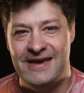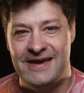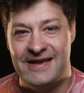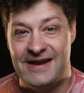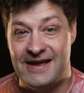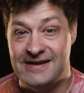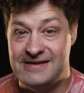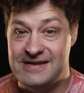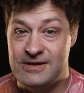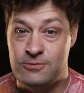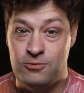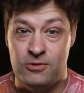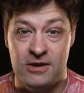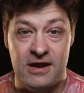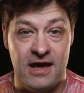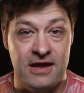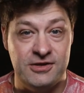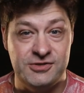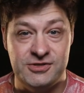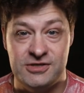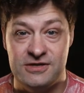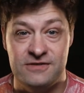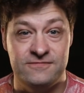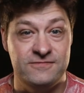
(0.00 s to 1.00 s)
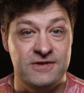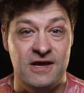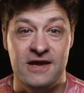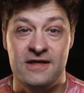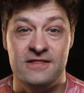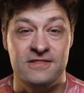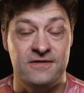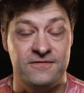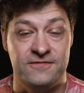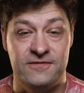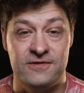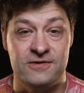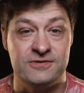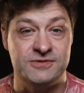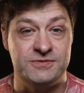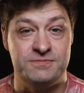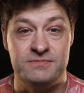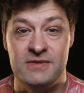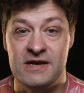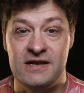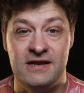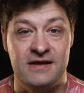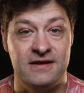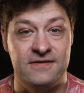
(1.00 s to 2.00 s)
and I did what I should have done the first
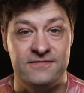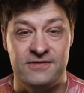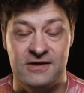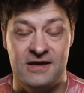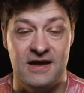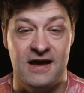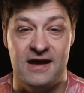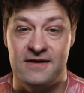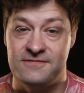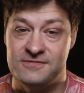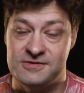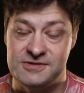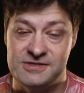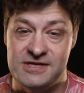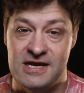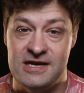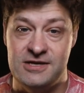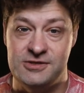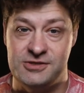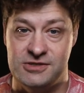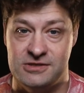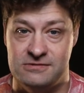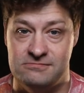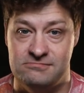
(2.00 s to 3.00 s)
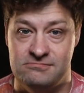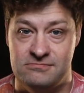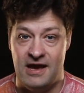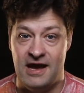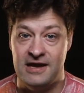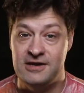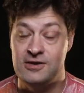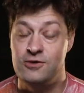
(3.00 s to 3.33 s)
minute of the conversation. I